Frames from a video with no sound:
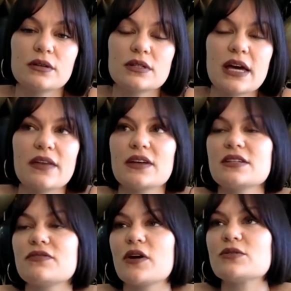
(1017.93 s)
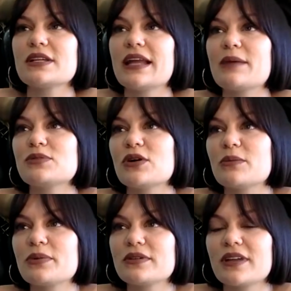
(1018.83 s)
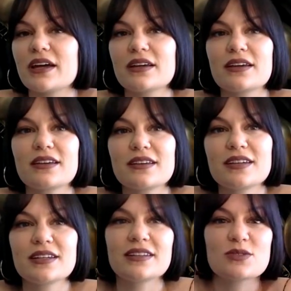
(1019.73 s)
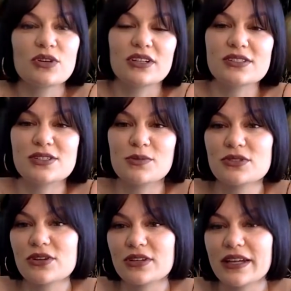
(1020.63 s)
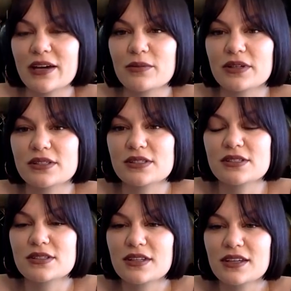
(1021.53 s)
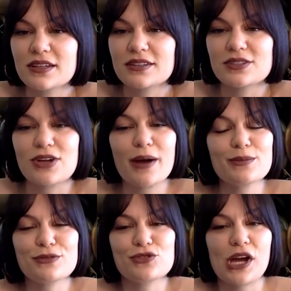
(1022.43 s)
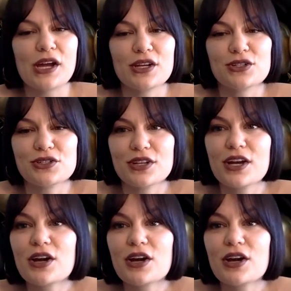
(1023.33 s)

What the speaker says: just hate that I said phones and laptop. Like, that's what you listen to music on now, but it's the times have changed.